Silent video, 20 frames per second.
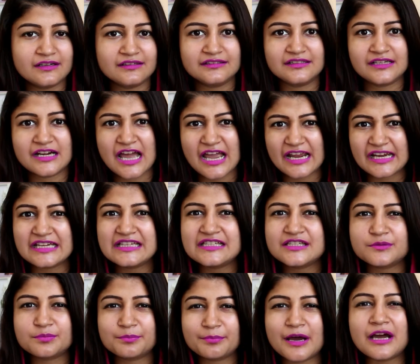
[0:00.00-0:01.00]

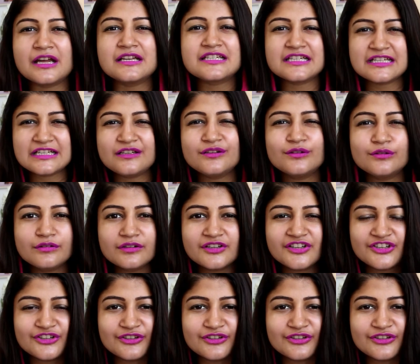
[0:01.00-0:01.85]
night party look.